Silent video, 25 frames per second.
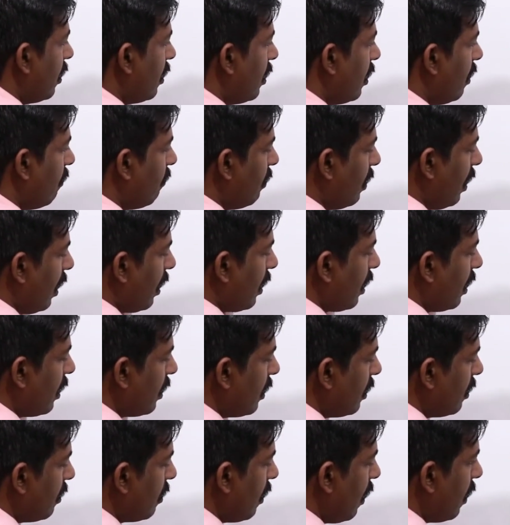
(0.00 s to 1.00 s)
here we are
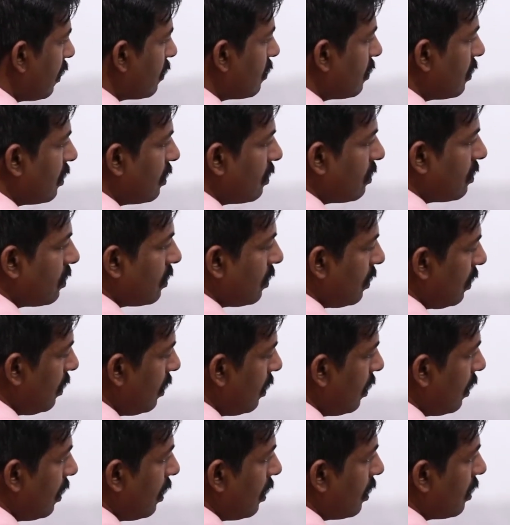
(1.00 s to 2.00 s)
getting 6,
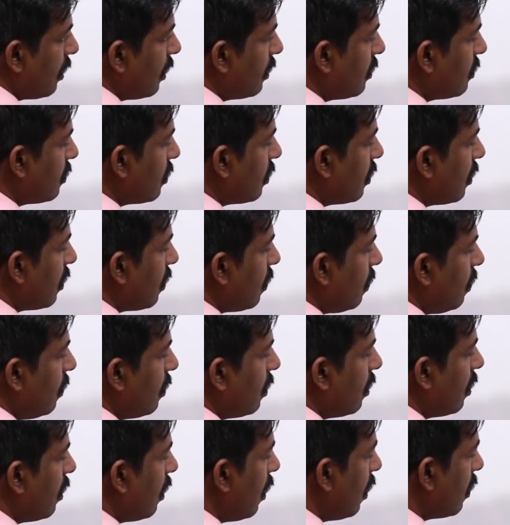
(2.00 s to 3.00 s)
then 0,
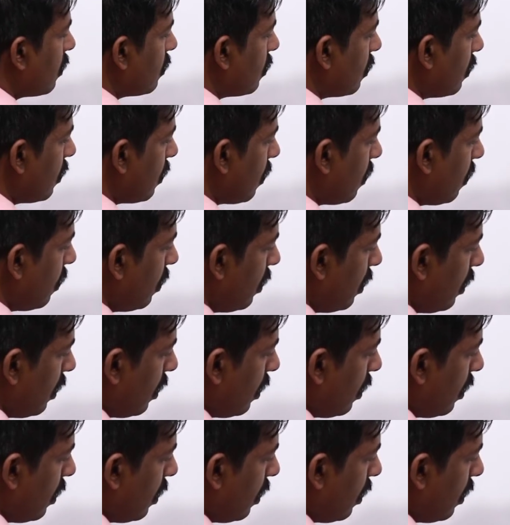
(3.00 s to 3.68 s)
0.